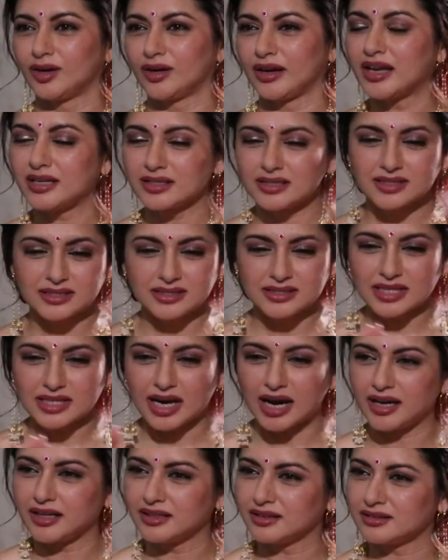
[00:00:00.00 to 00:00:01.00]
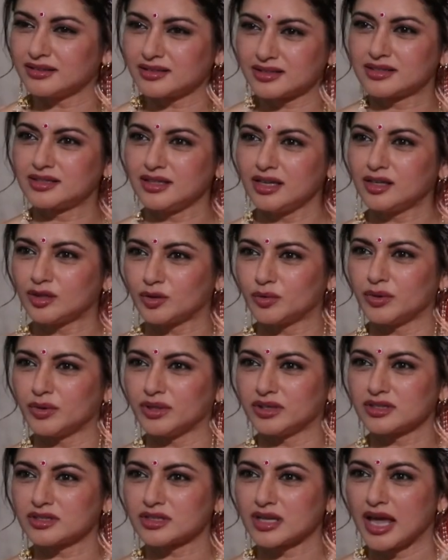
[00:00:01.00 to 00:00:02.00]
entire
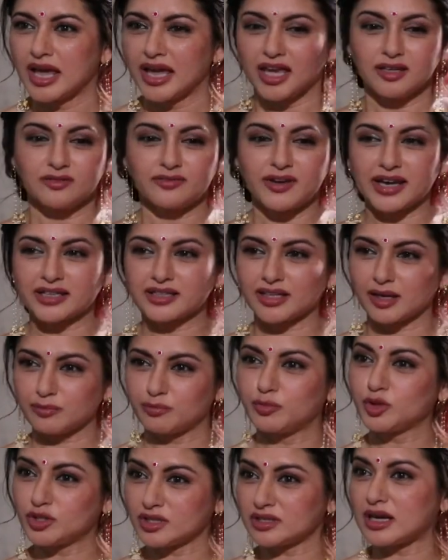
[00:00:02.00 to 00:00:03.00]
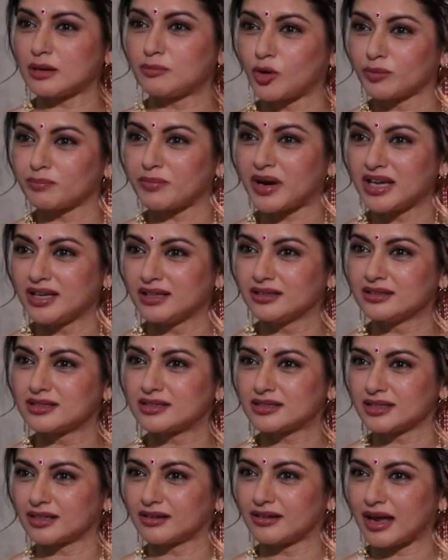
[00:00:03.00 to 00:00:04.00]
sequence. In fact, I put it up on my
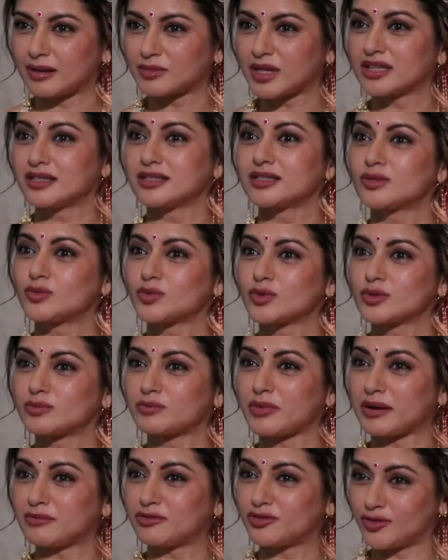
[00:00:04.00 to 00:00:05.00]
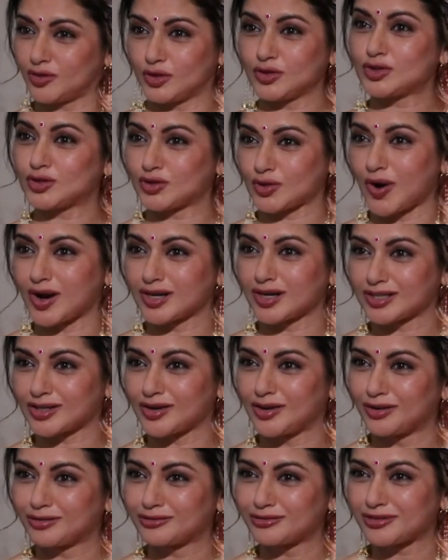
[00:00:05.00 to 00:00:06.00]
Instagram that this was my first shot
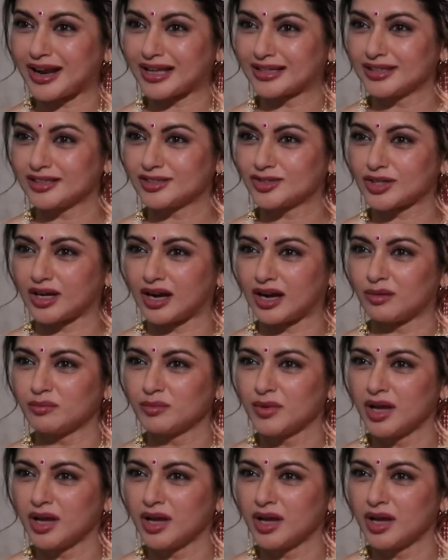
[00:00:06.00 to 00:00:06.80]
of Radhe Shyam.